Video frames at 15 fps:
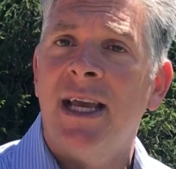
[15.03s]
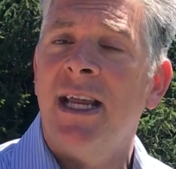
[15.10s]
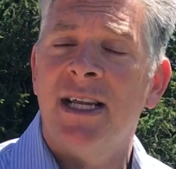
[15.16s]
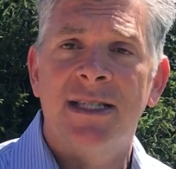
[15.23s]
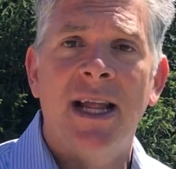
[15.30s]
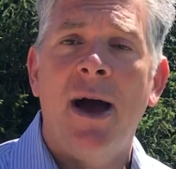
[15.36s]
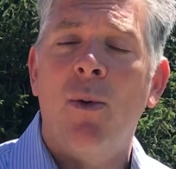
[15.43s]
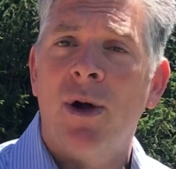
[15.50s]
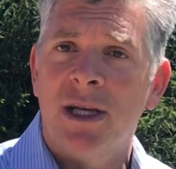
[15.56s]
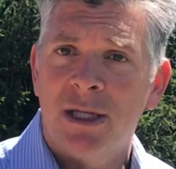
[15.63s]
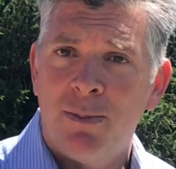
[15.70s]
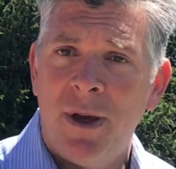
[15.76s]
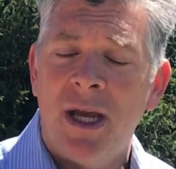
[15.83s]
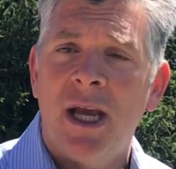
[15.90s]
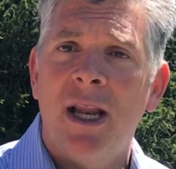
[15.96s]
he does not want to
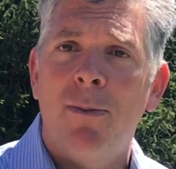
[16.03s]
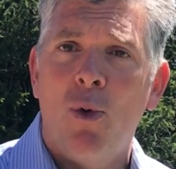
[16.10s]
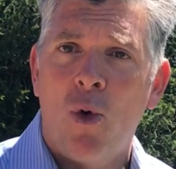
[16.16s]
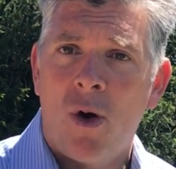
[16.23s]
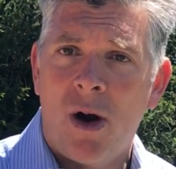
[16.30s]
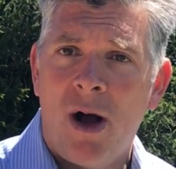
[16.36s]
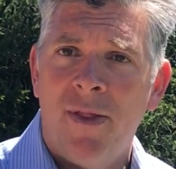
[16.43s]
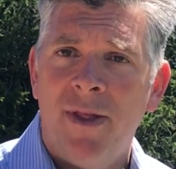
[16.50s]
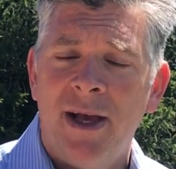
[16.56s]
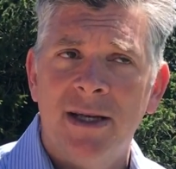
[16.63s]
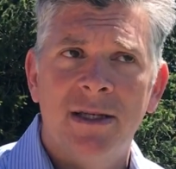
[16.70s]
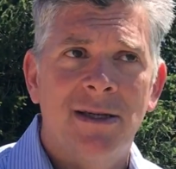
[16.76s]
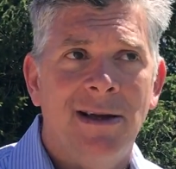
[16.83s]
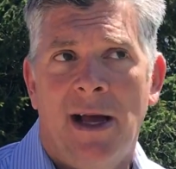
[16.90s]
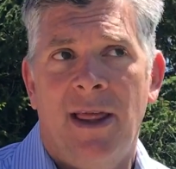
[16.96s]
speak anymore on this.